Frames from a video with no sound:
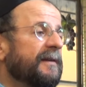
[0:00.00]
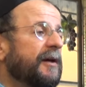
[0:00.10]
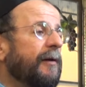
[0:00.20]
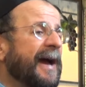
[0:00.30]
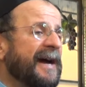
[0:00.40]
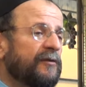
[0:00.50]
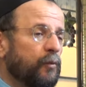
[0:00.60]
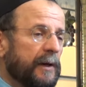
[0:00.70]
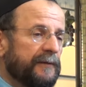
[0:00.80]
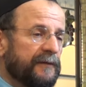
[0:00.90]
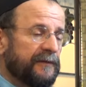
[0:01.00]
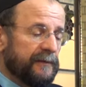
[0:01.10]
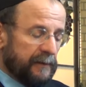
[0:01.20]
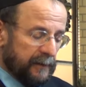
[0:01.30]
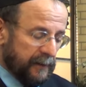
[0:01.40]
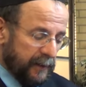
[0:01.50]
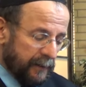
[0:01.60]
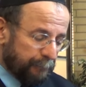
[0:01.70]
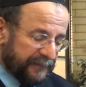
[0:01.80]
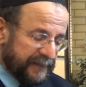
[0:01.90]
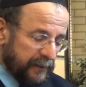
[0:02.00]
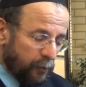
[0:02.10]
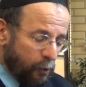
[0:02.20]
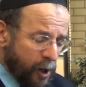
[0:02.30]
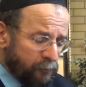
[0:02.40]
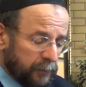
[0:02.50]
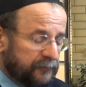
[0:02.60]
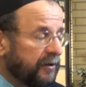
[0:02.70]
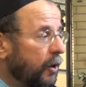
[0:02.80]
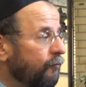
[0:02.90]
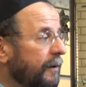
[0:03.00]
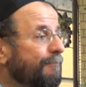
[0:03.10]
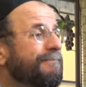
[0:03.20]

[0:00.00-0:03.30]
their act was. But the oral Torah